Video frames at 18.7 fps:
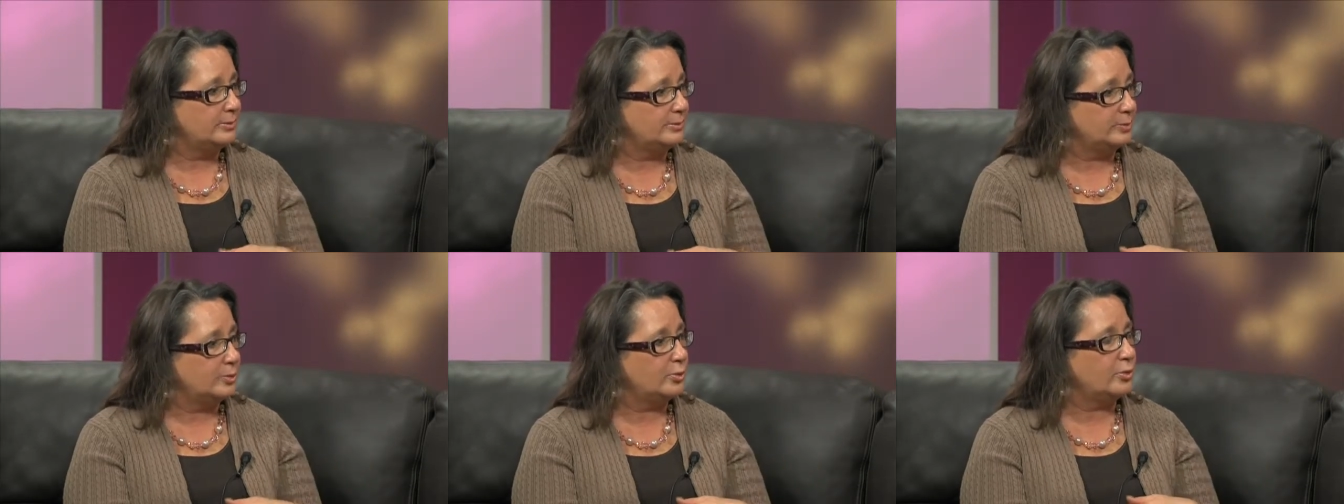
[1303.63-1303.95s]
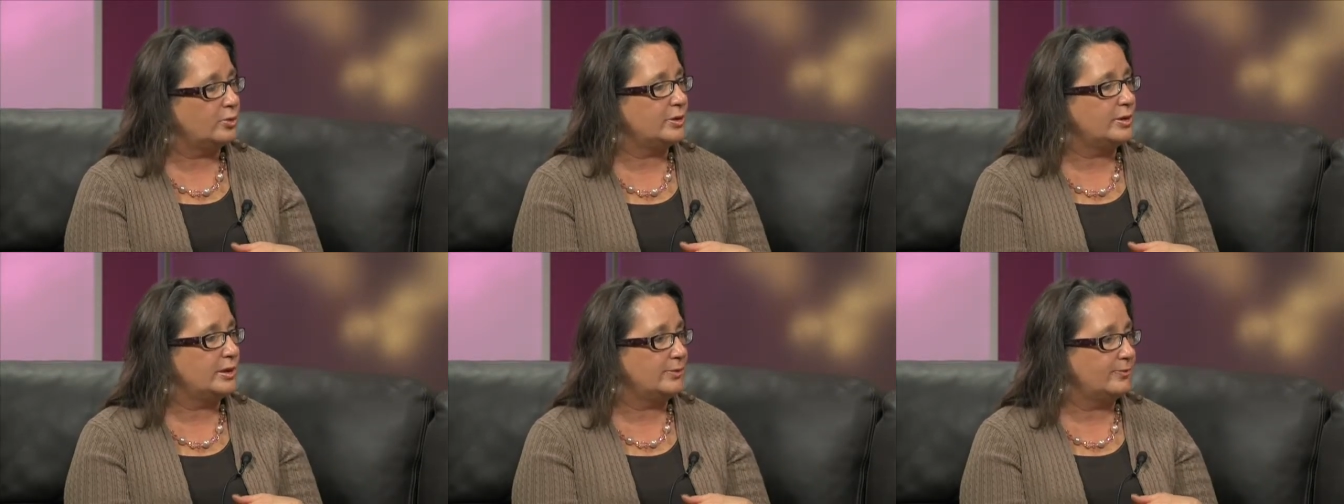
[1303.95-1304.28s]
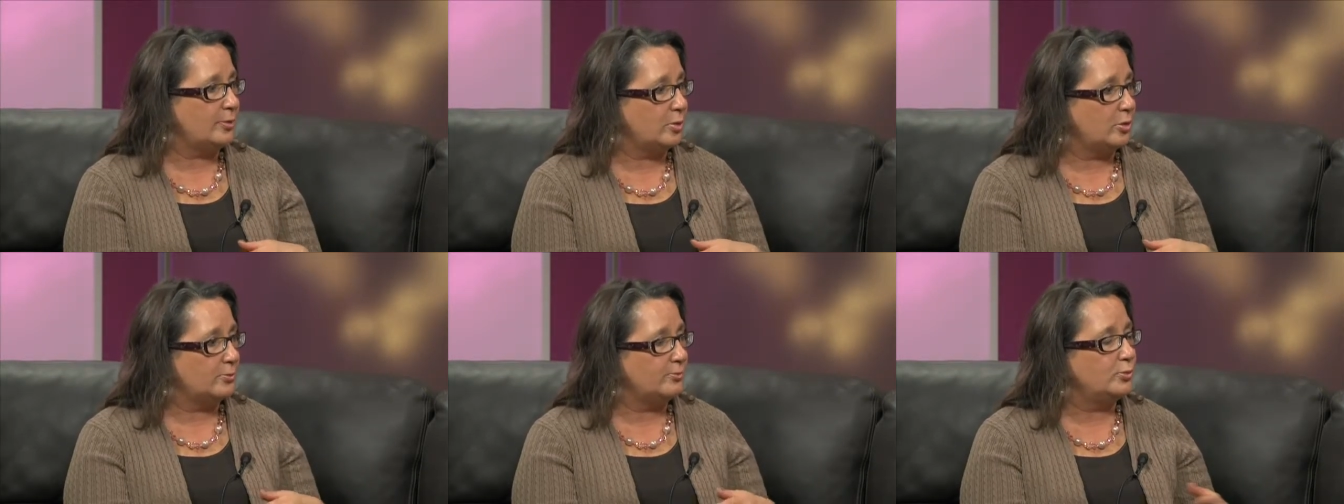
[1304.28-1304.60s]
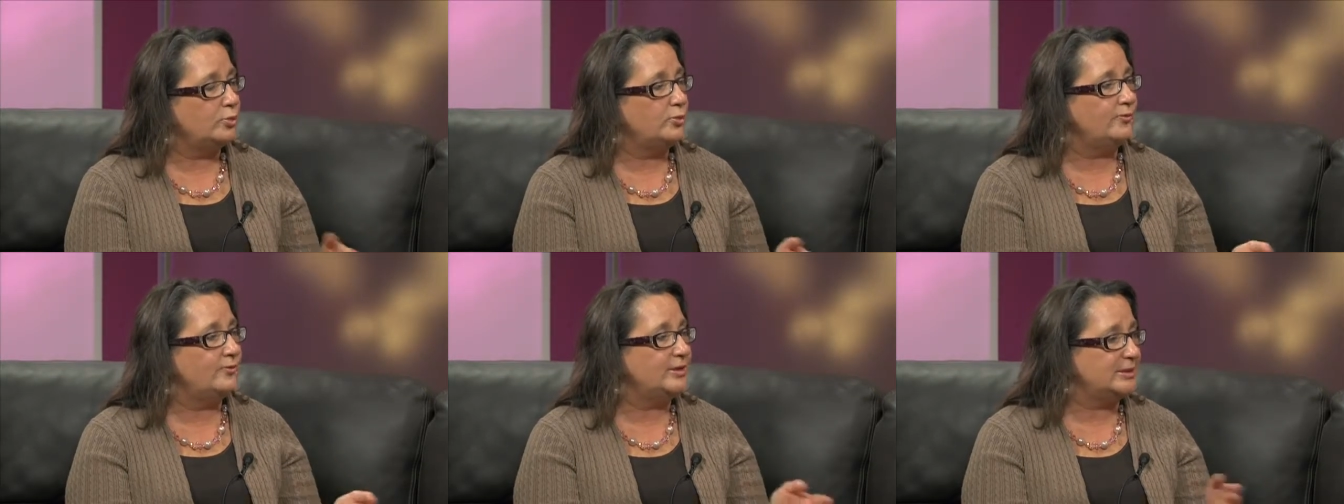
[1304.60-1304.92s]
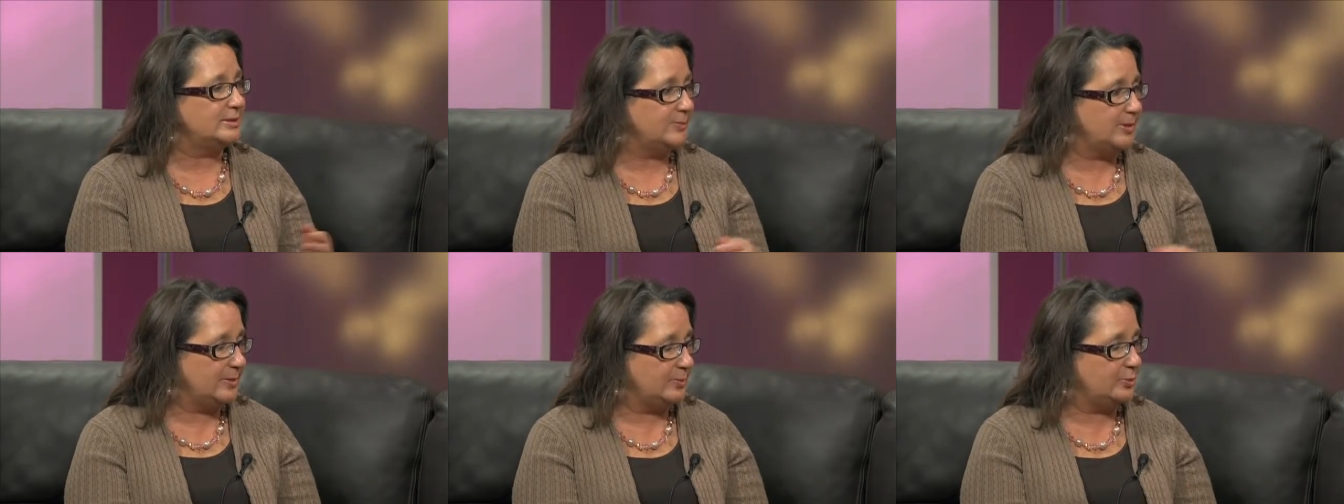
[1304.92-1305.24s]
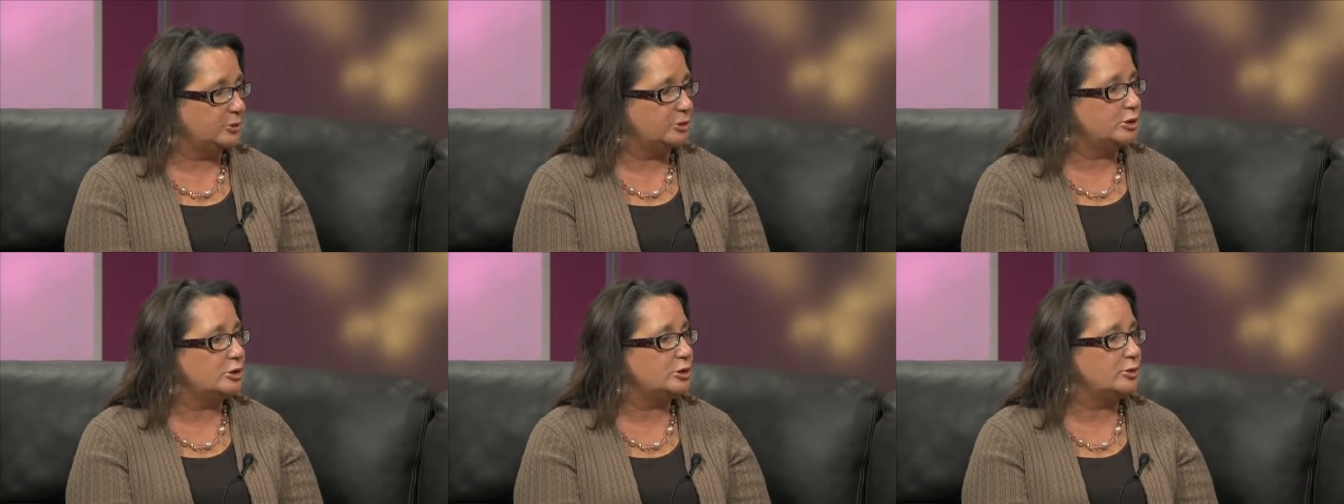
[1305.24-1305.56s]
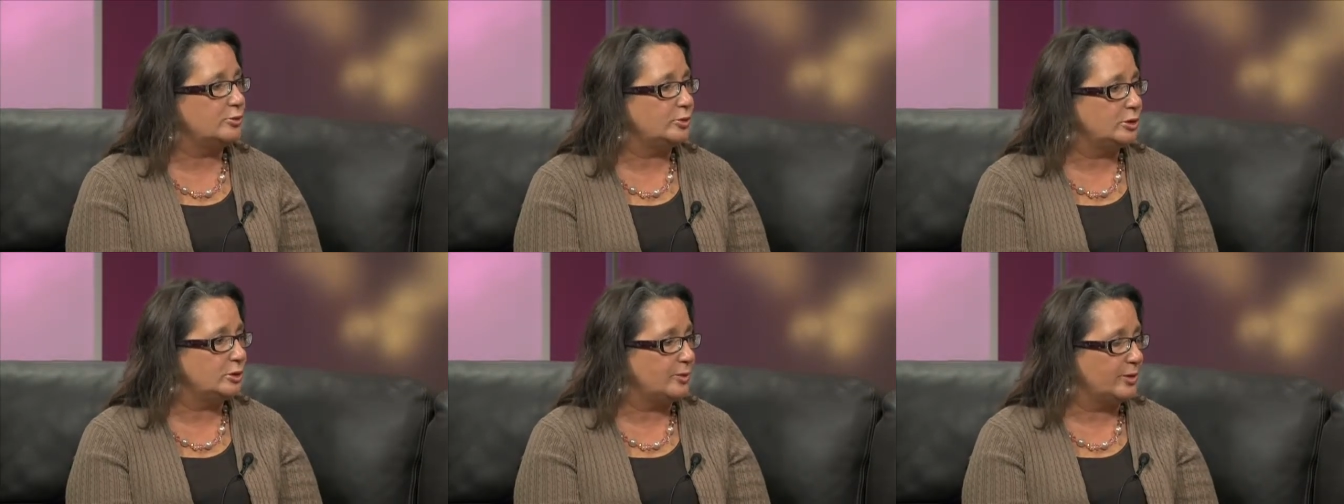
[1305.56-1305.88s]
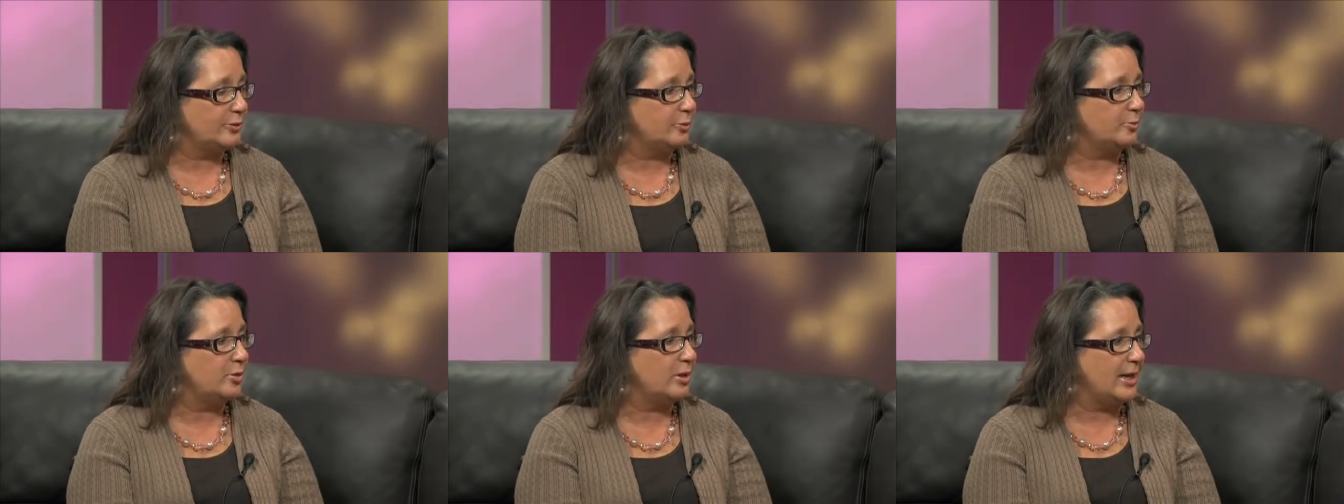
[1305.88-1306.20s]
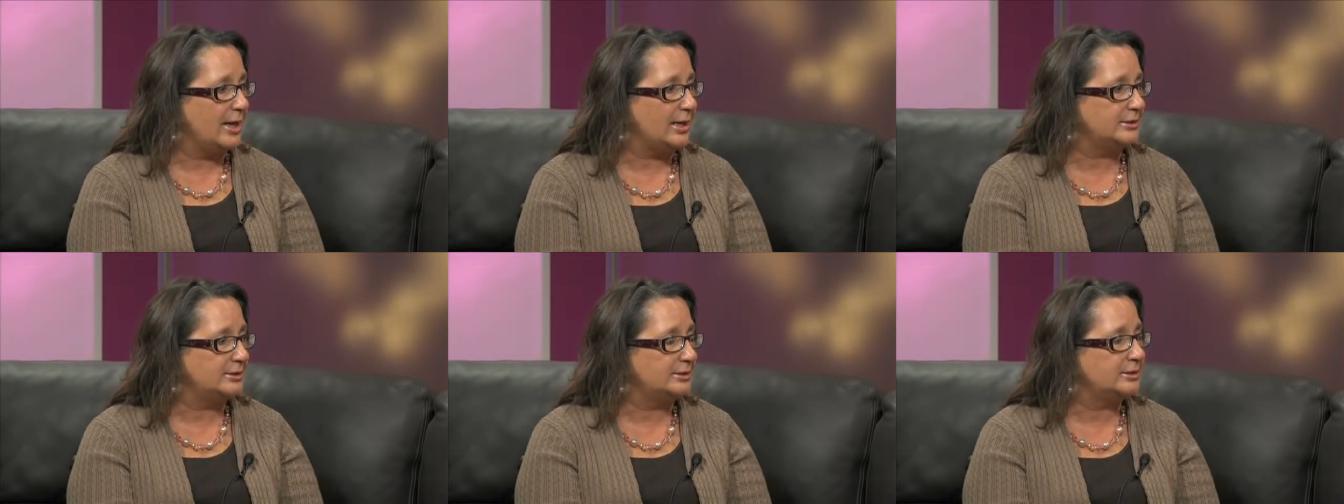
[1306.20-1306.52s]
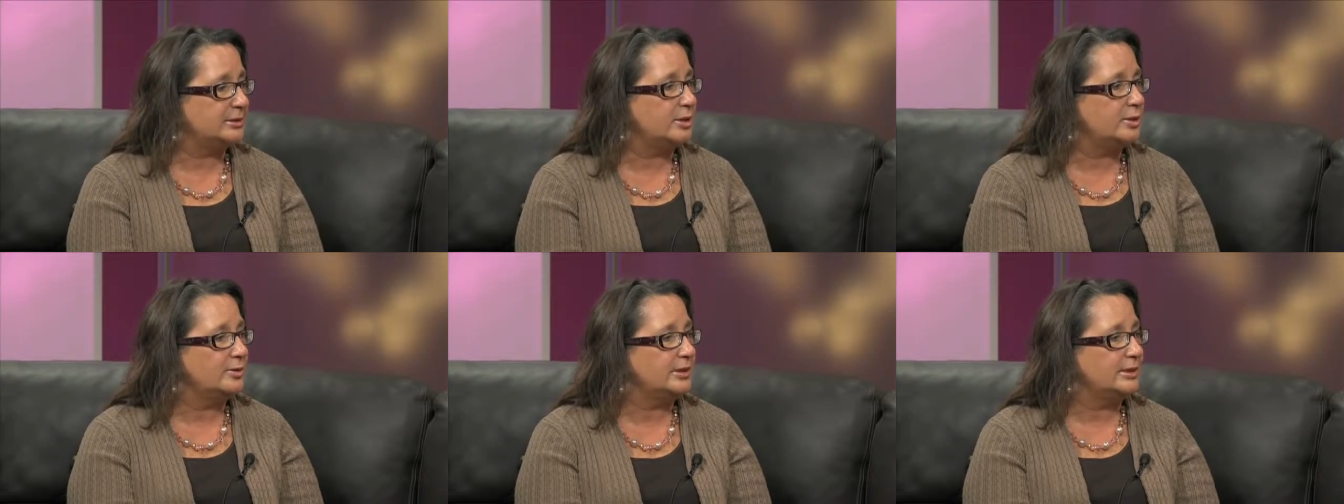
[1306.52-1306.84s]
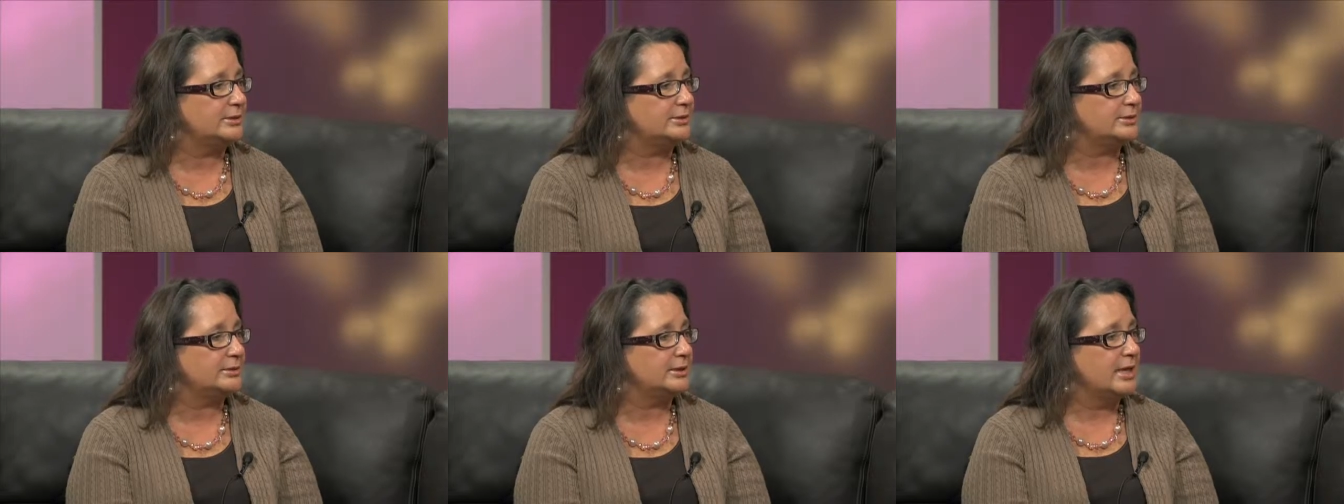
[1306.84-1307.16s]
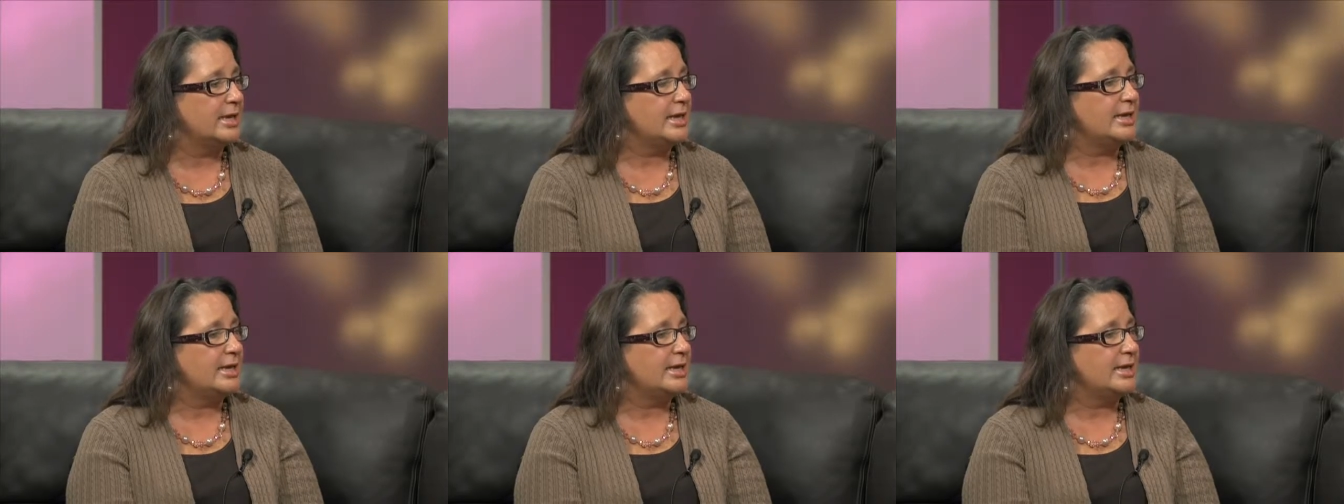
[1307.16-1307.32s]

create or move these people to, to other plans so it's